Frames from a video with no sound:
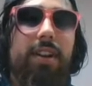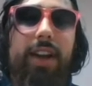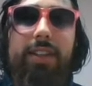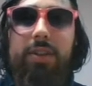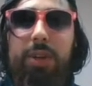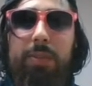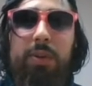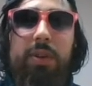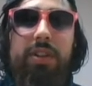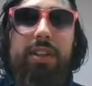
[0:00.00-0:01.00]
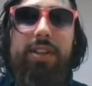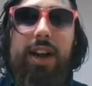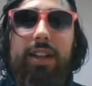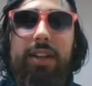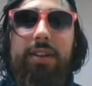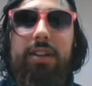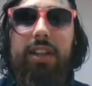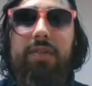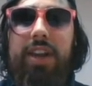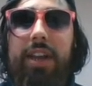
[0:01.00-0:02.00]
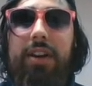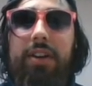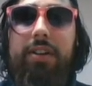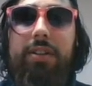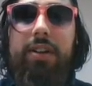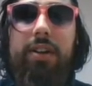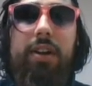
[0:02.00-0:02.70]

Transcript: Okay, so people in this island live 8 years